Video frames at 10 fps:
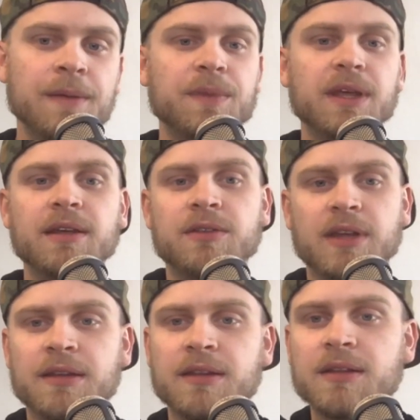is
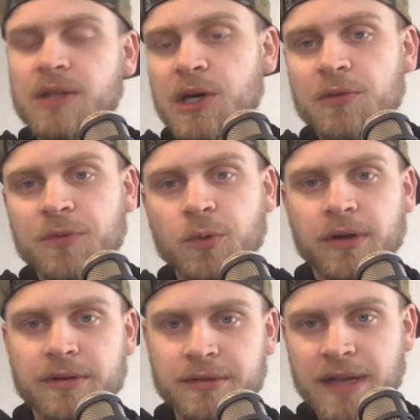in the low
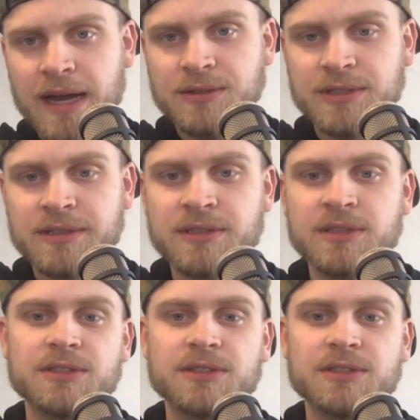400,000s.